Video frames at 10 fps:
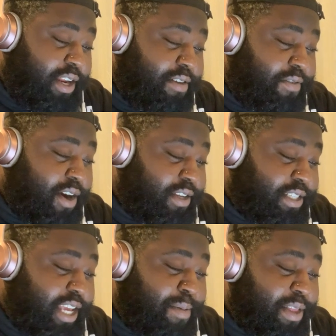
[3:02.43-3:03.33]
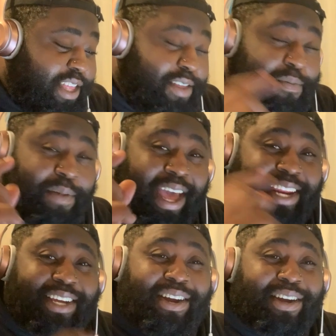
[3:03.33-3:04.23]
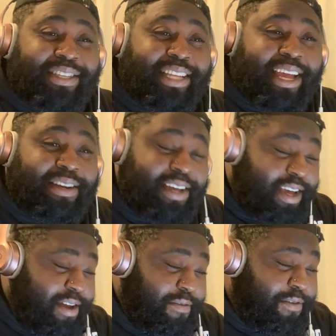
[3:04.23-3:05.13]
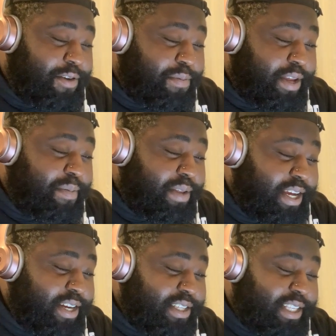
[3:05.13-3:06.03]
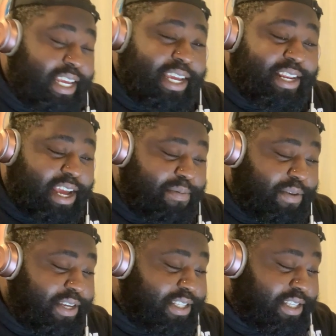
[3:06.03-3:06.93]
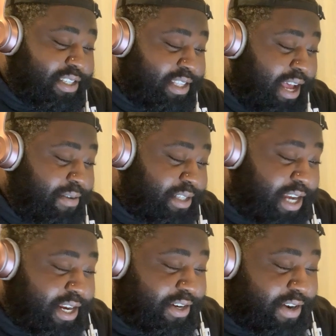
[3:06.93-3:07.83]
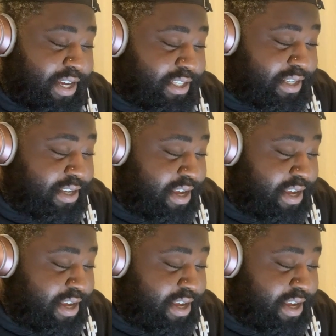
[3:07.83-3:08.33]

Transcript: enough cards in the game, and then they're banning cards that free-to-play players need, like Priestess. So that was kind of crazy.